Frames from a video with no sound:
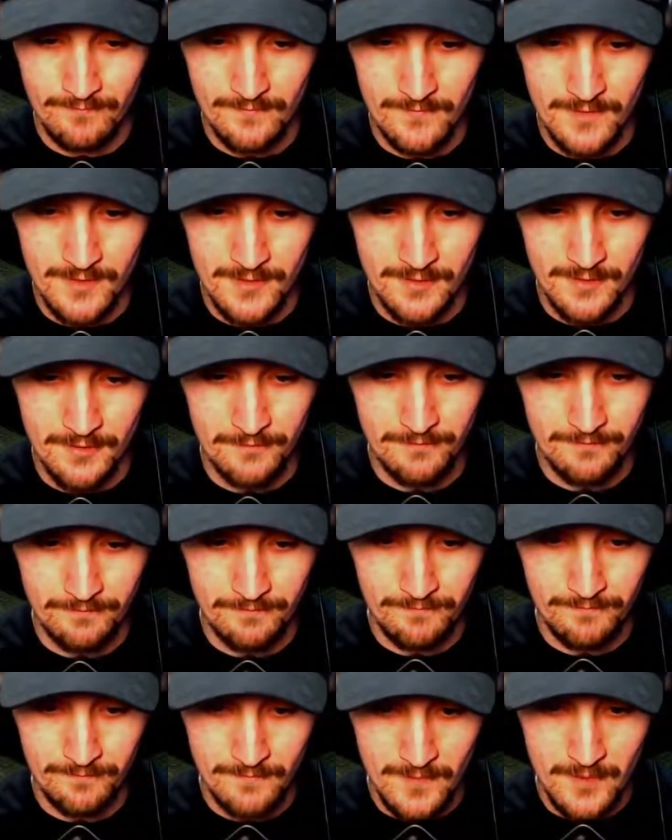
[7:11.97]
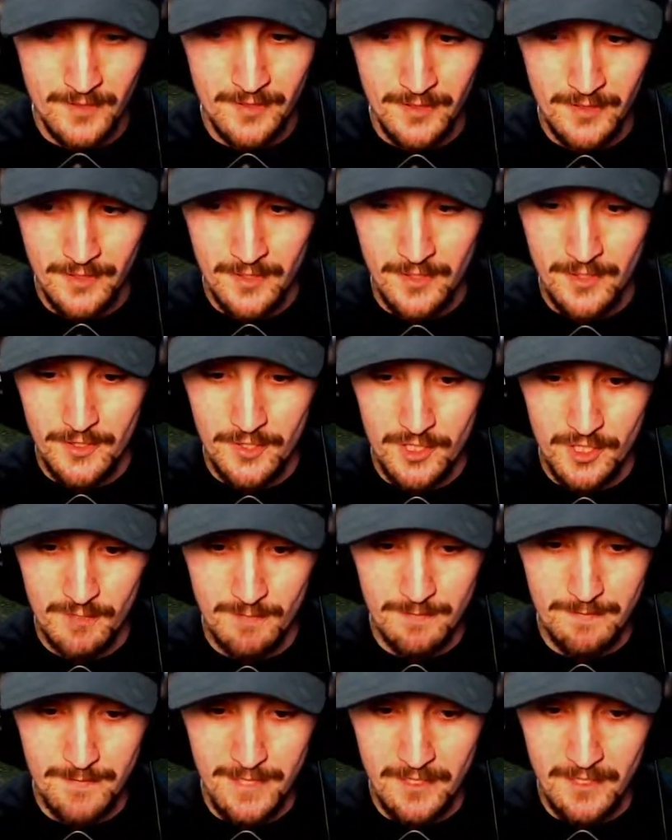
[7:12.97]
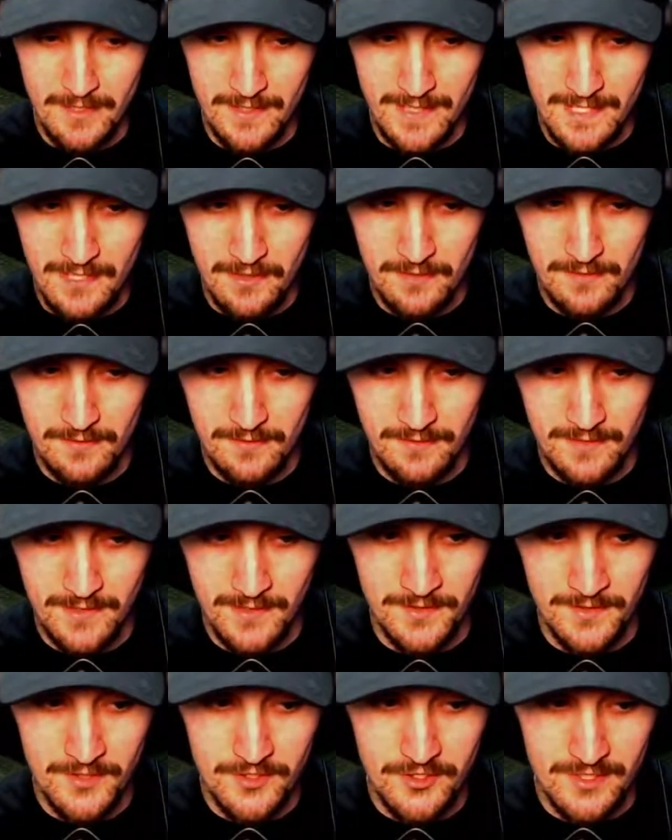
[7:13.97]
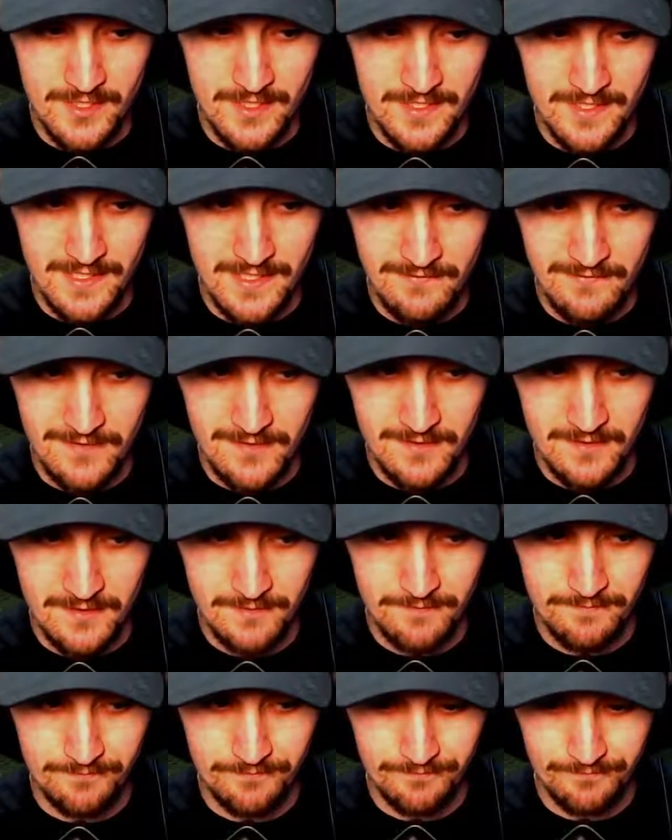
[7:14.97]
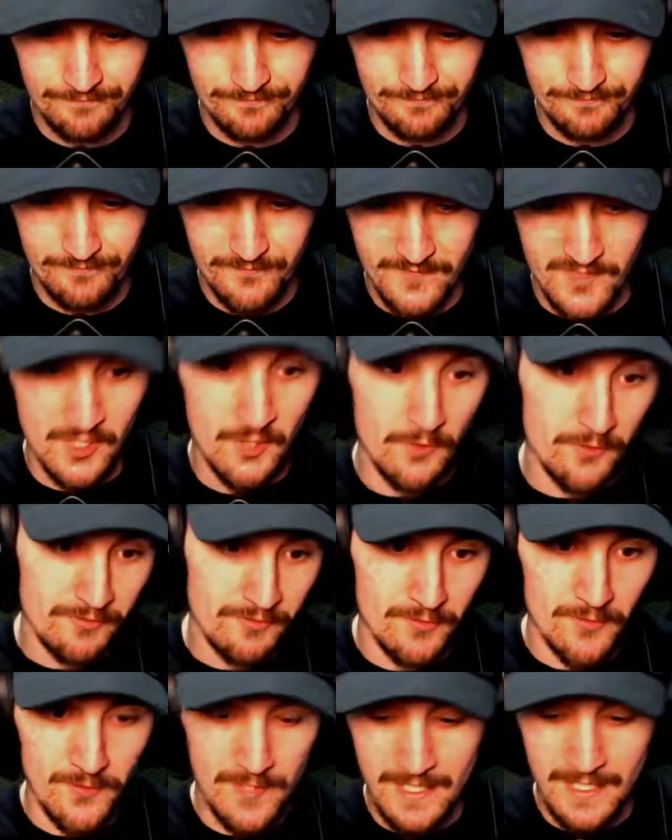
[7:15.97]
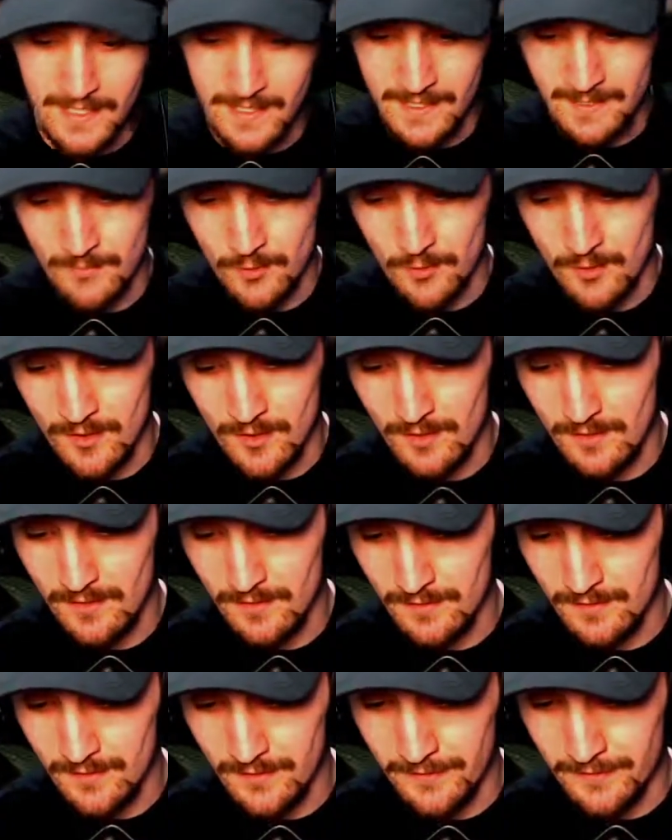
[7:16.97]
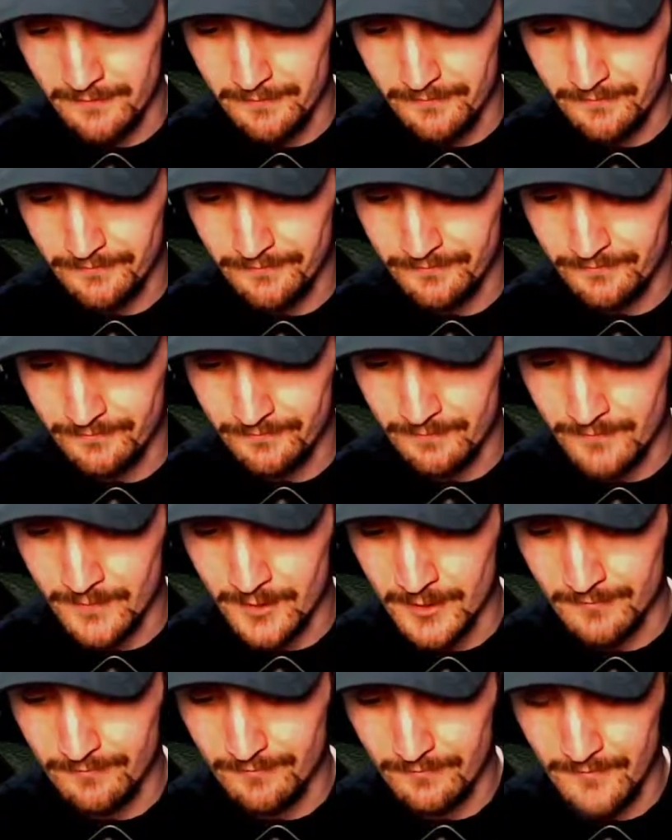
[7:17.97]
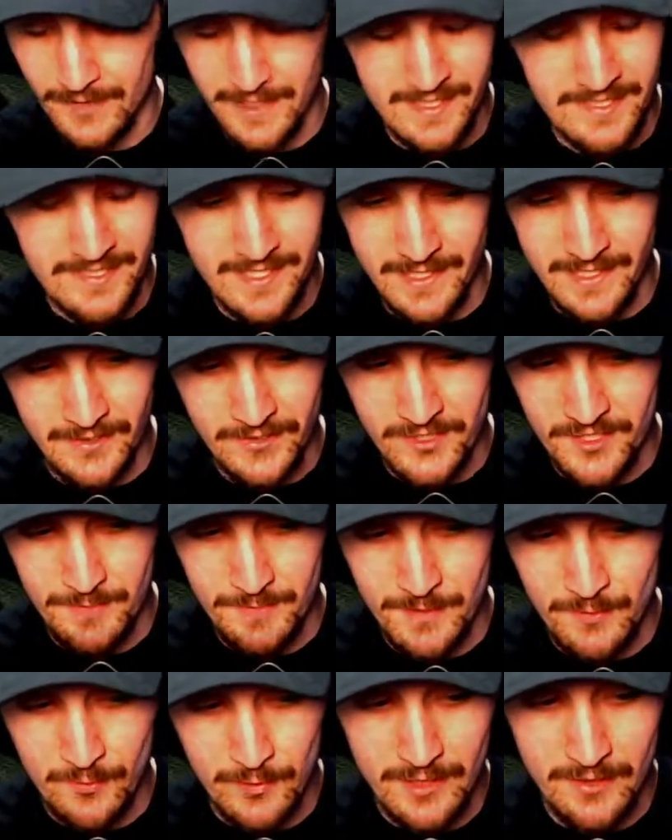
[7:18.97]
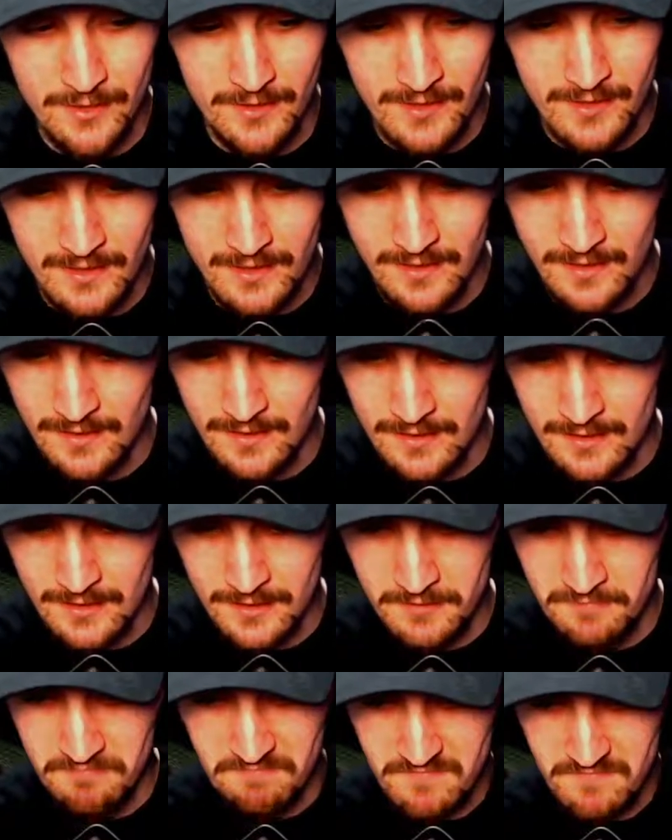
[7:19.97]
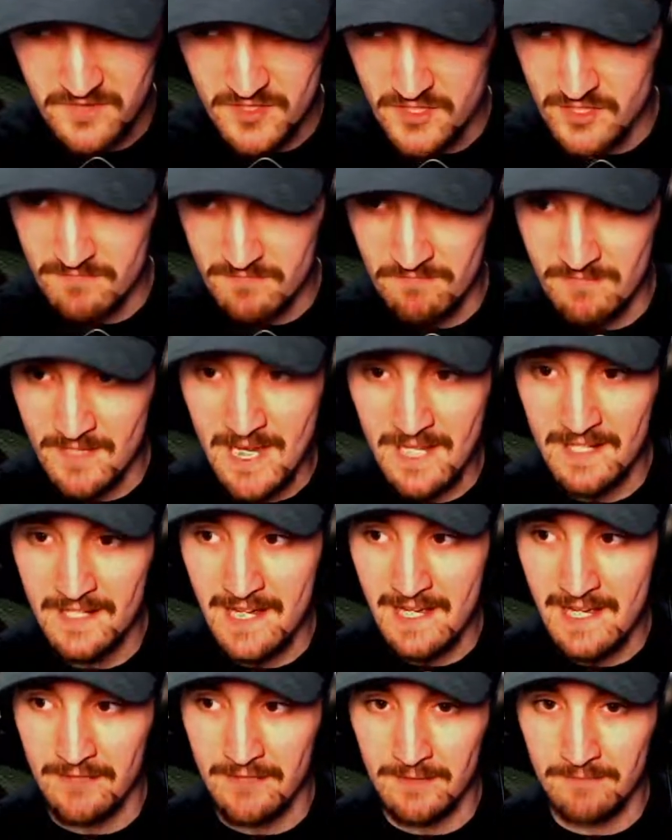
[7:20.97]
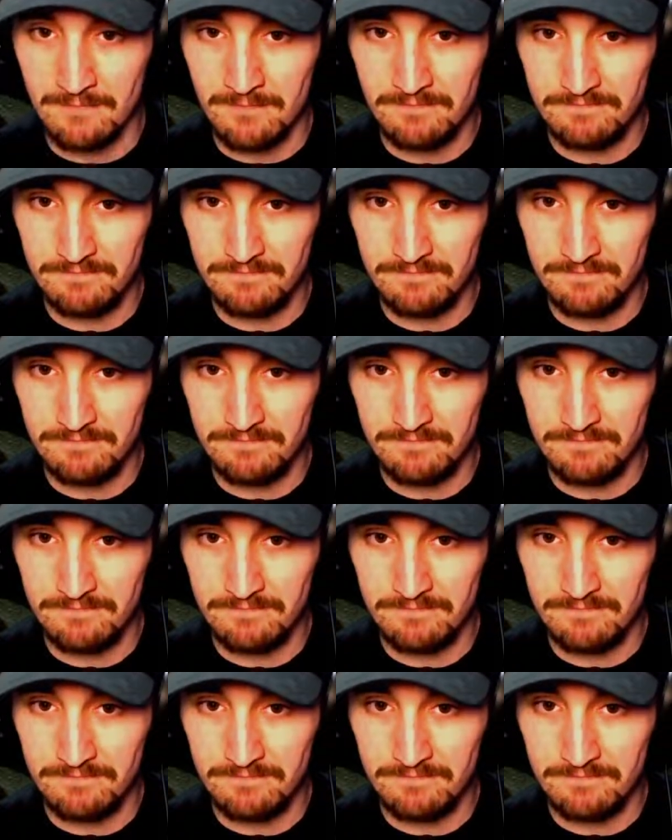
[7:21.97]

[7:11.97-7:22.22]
So she'll be better now that she doesn't have to go through that anymore. But like I said, it'll just be weird just not having